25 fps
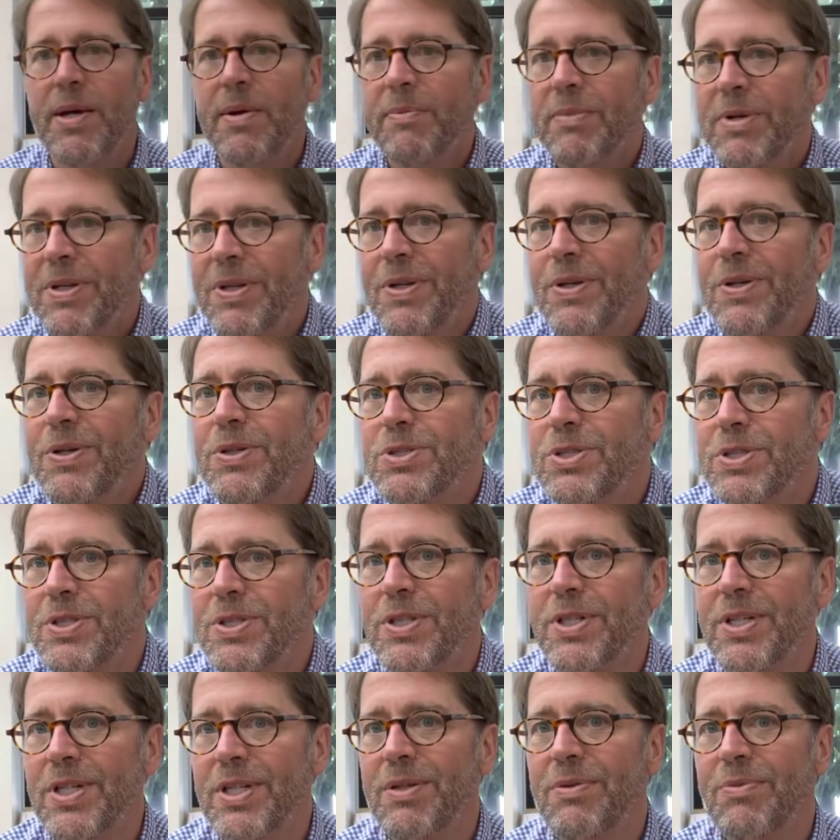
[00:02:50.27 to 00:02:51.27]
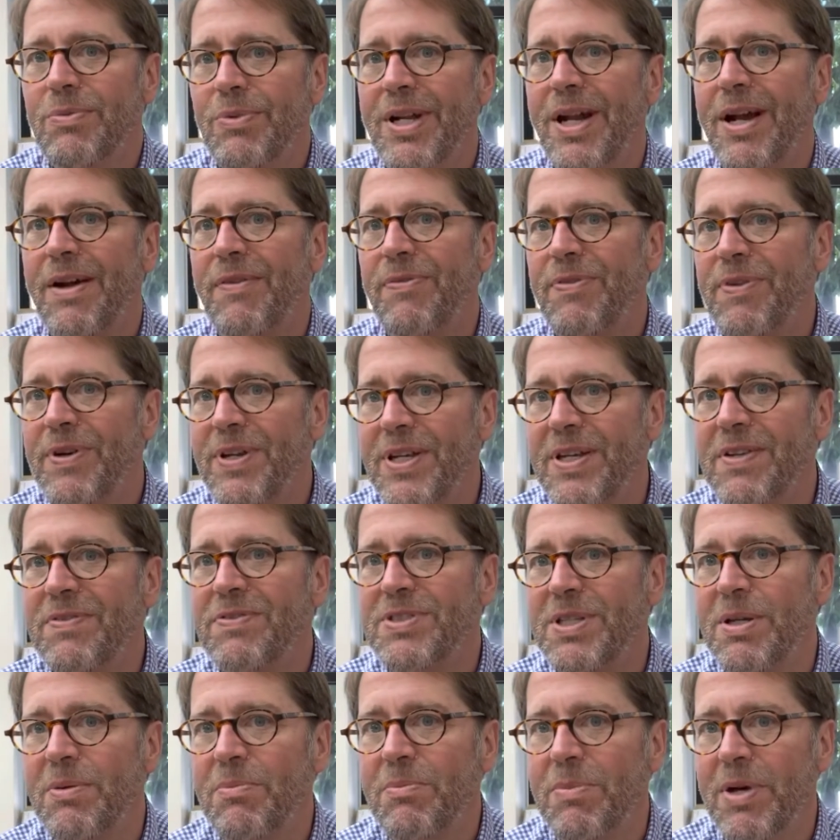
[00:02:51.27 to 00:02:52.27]
But usually when I forgive
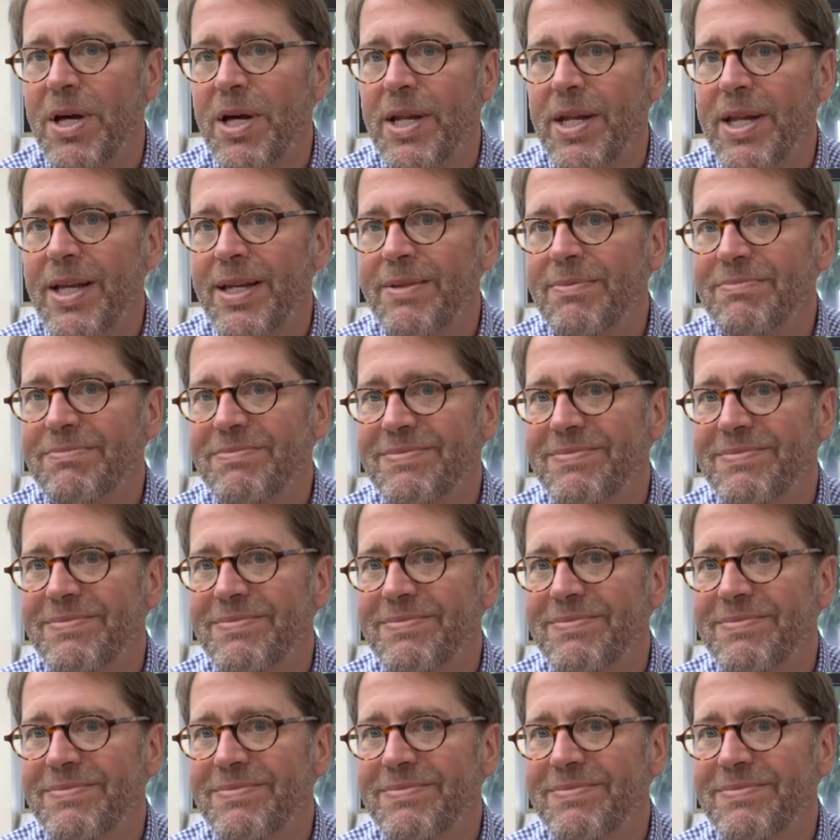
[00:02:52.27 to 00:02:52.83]
somebody,